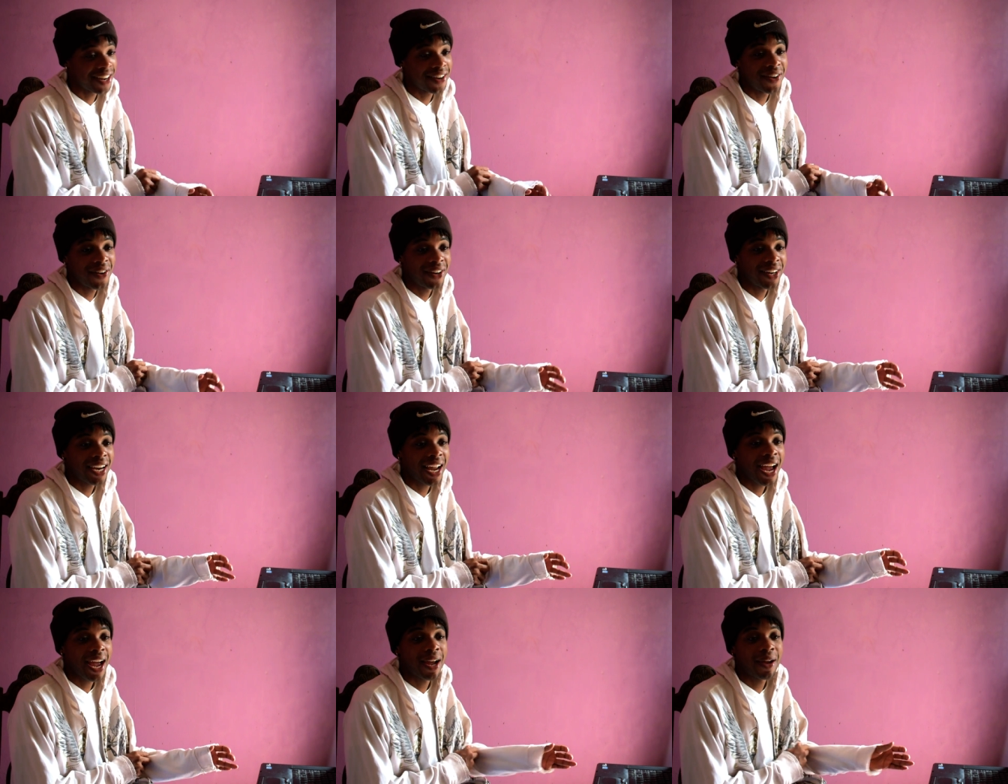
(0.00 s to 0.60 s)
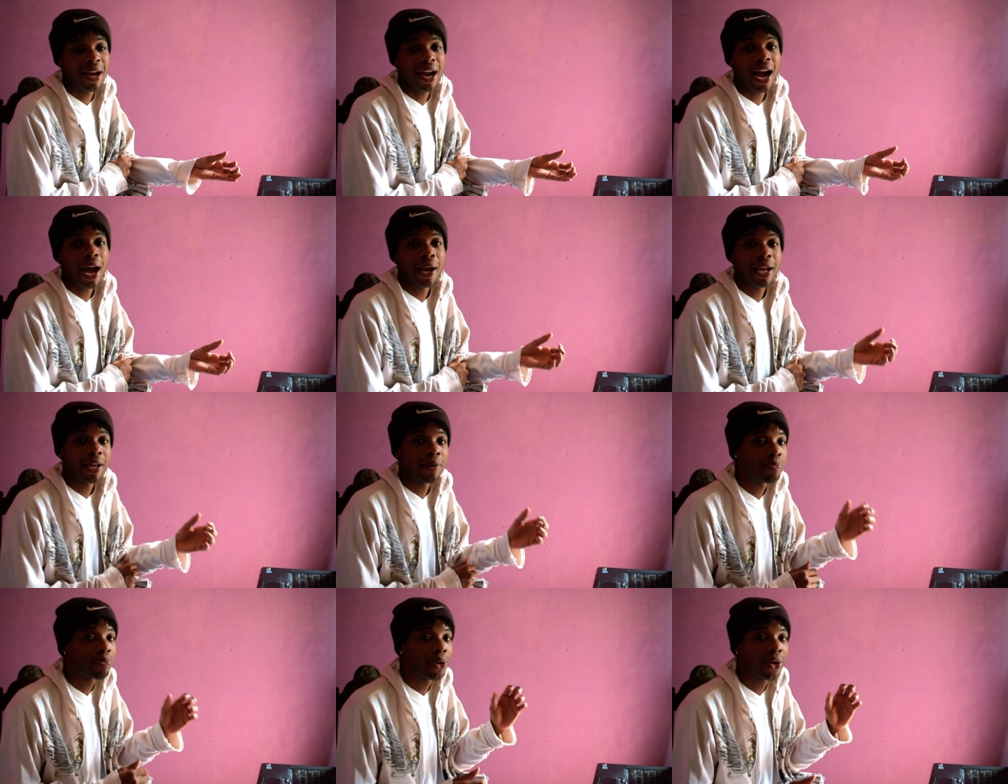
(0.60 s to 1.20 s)
even gonna lie.
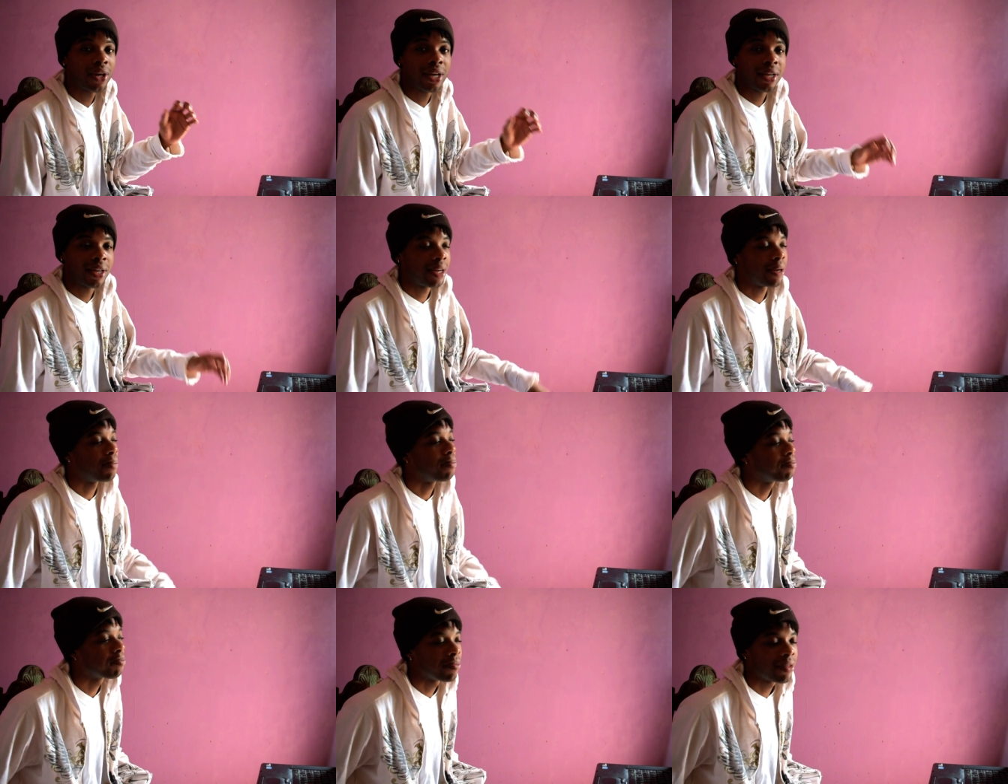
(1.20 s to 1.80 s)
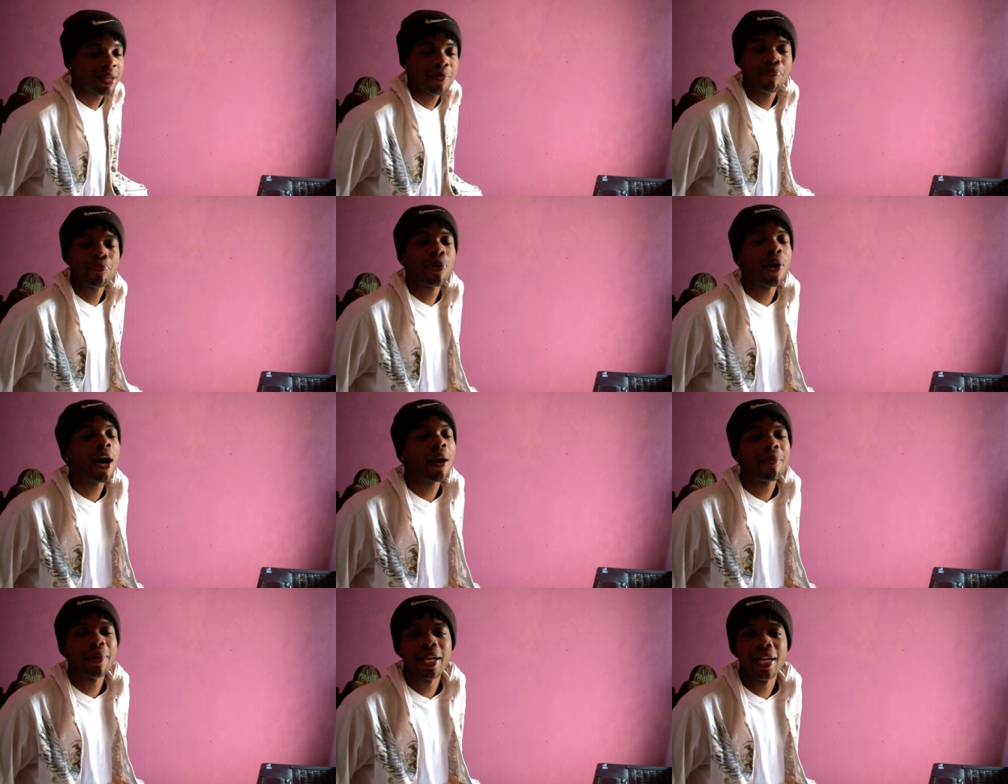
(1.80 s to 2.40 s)
It
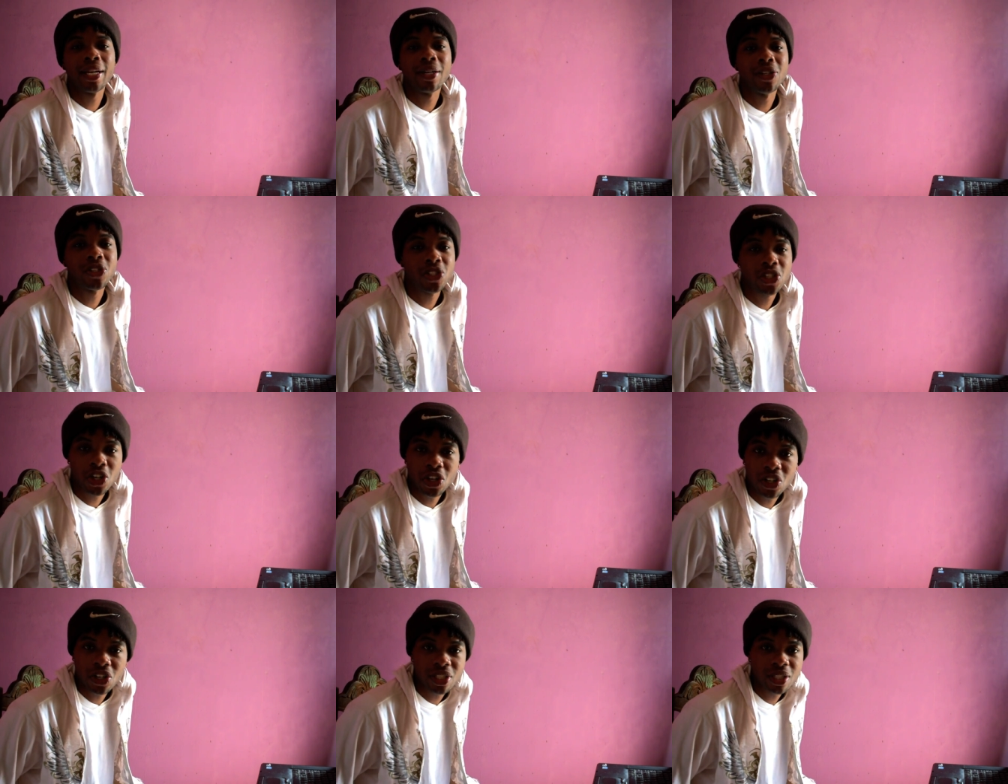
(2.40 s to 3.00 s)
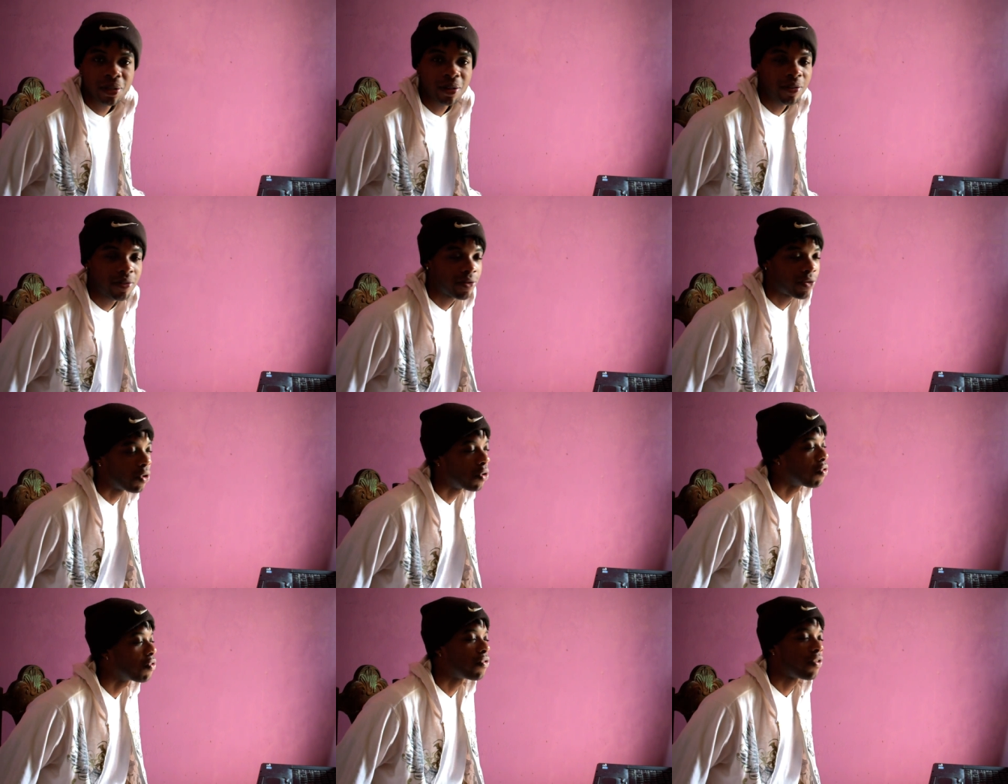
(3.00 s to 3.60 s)
probably in the church
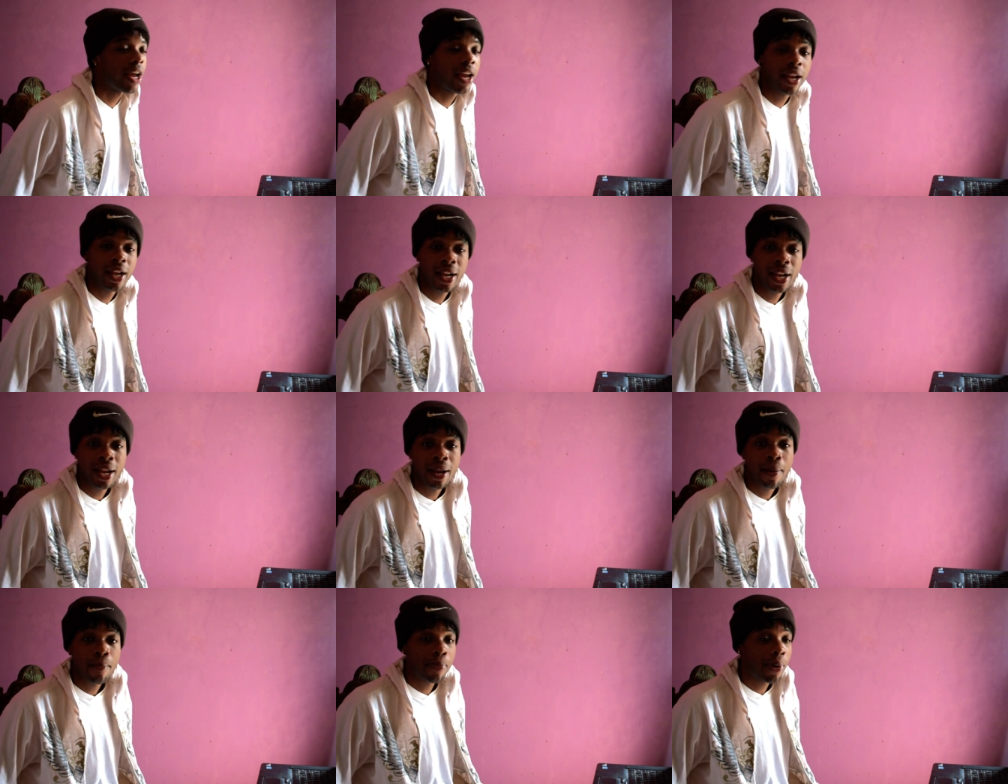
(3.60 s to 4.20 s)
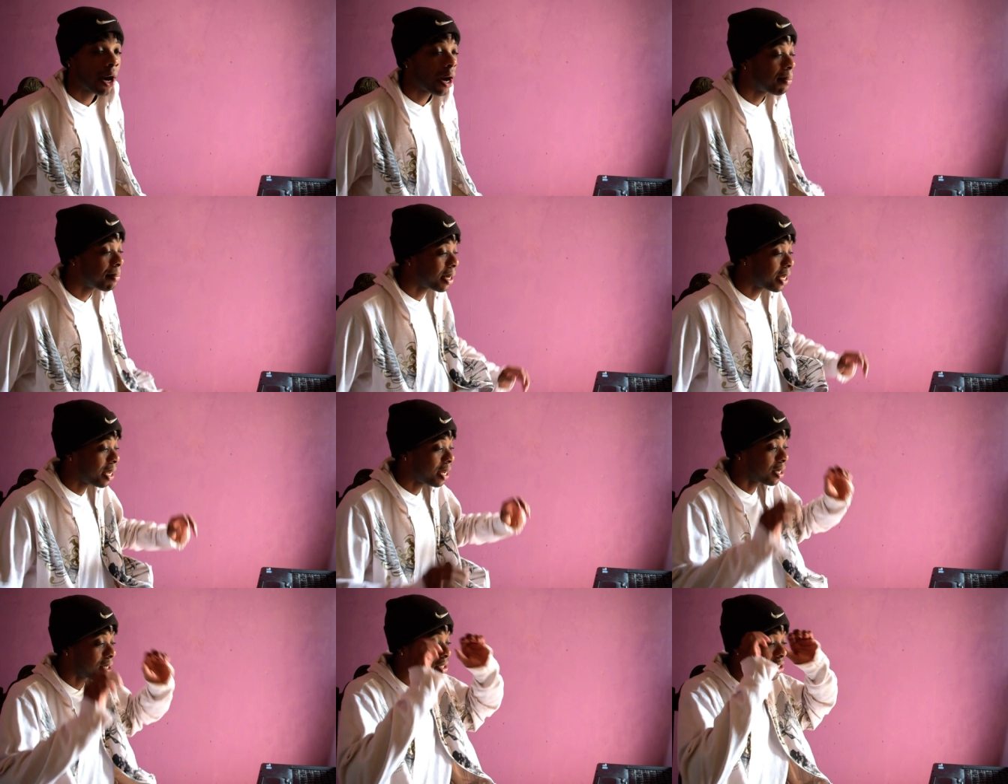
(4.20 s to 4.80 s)
for a fact.
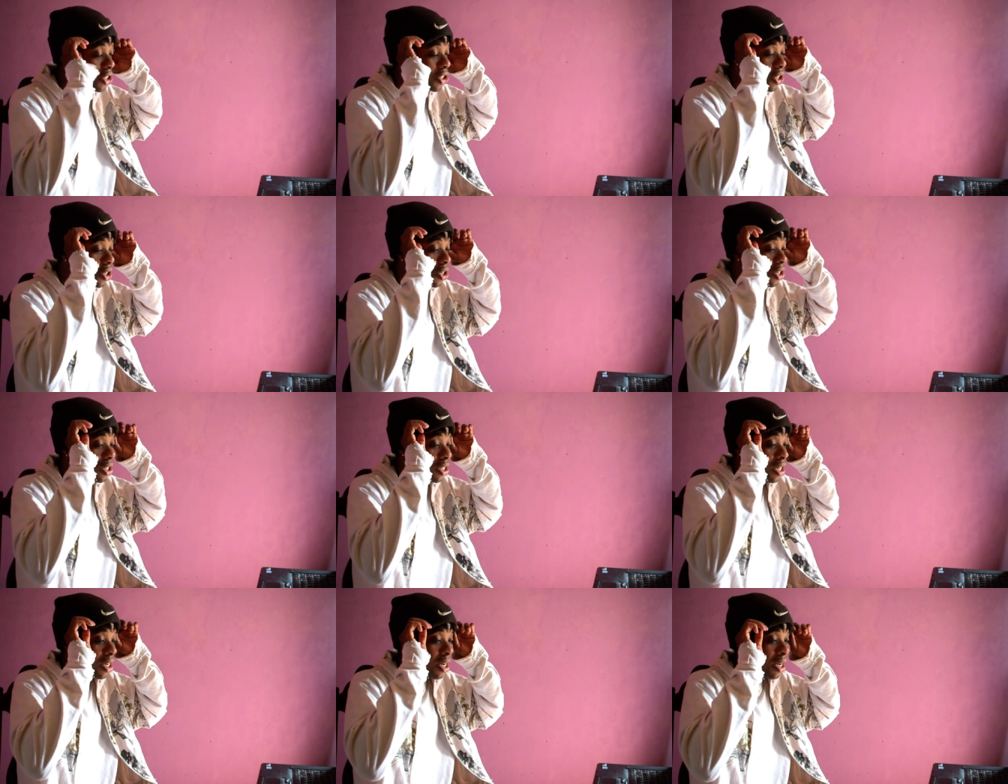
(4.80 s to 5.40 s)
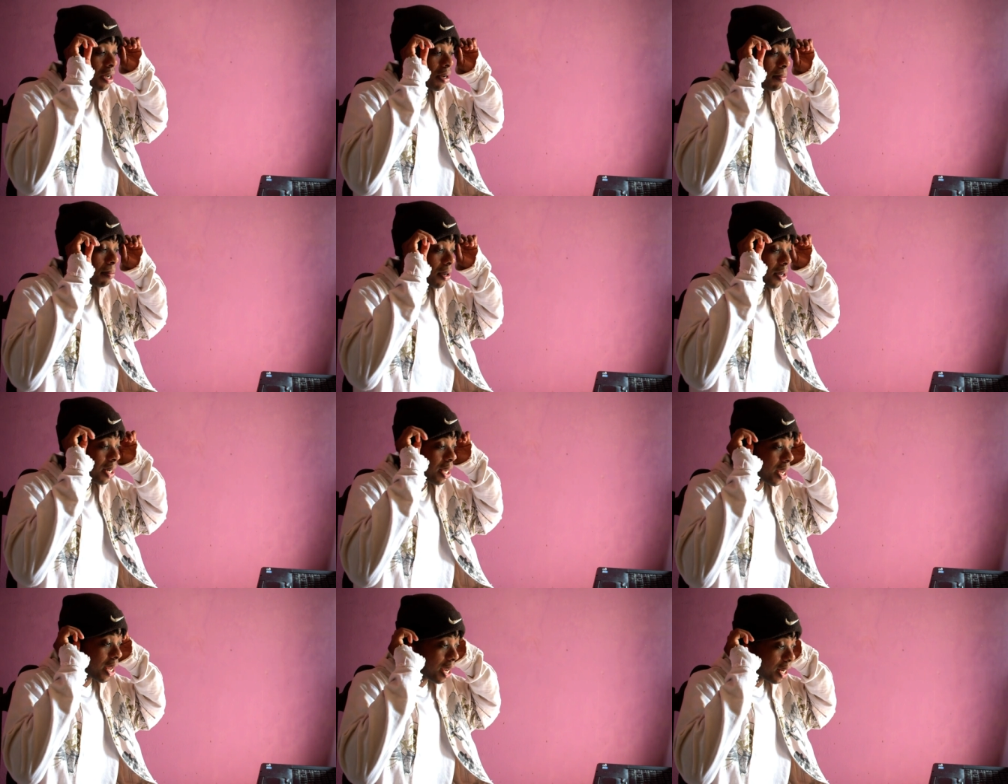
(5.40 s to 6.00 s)
Probably in a church. But
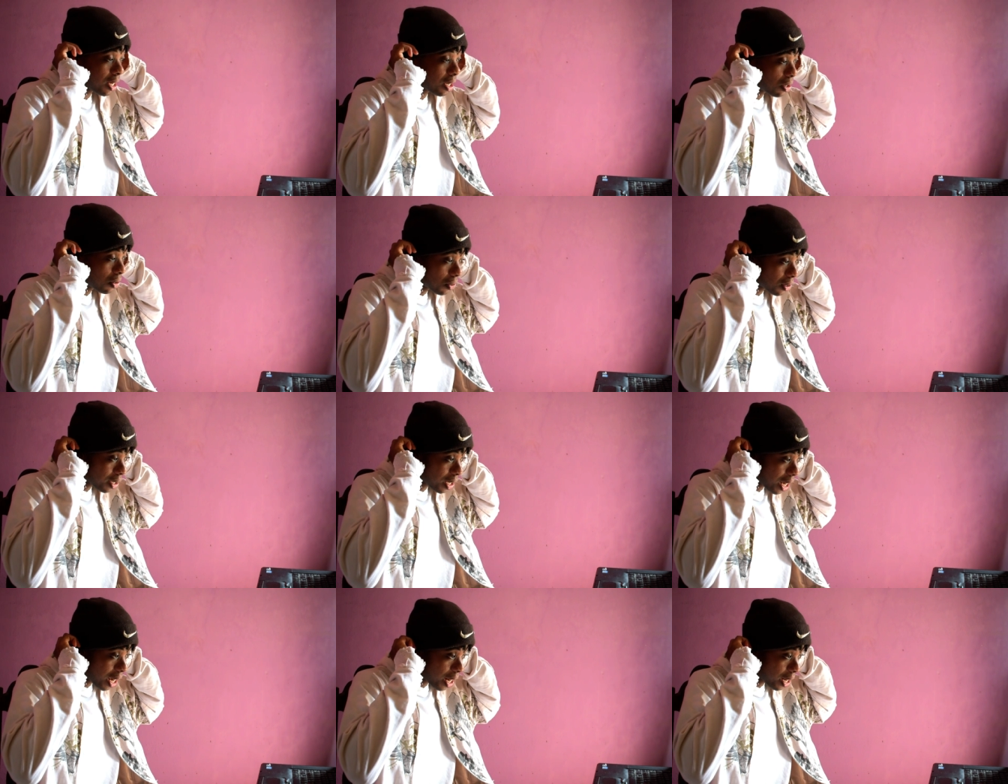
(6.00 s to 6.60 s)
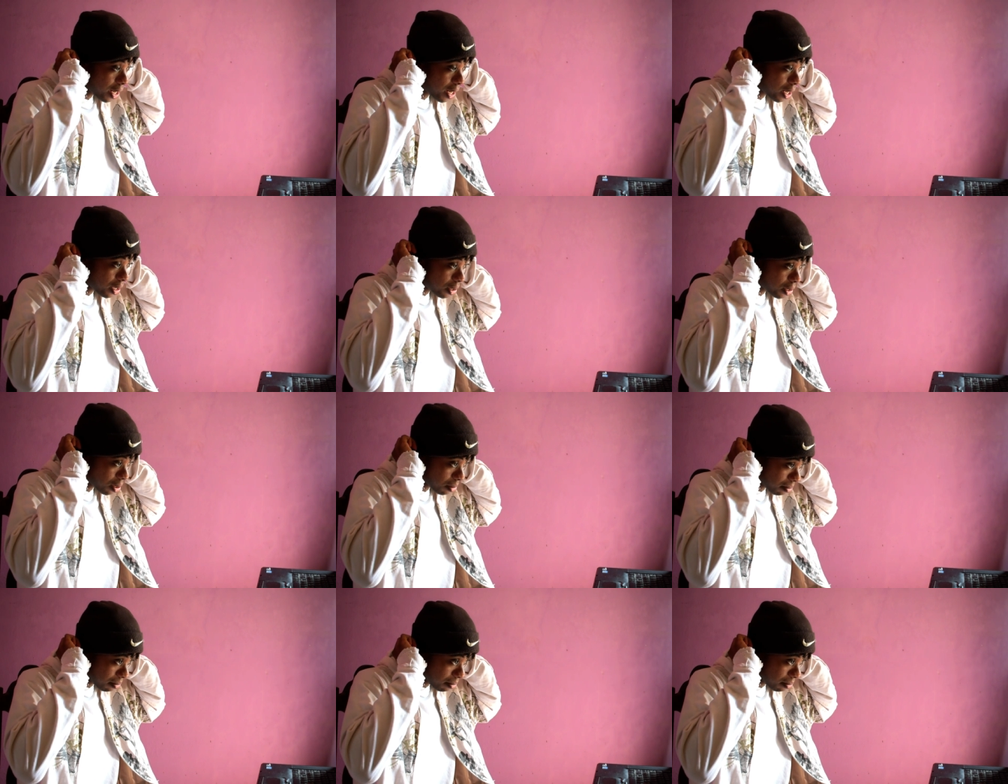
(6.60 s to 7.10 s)
it had looked like that to